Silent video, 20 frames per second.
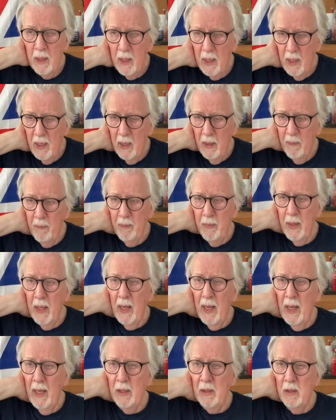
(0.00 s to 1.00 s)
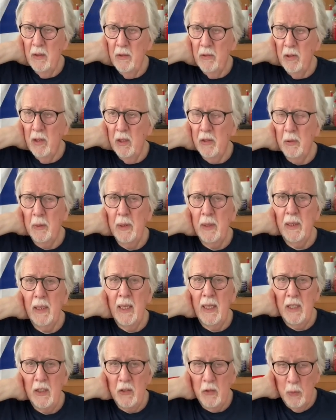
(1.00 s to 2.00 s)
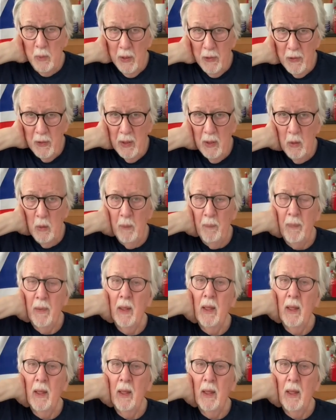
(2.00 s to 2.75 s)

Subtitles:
and try to engage with you.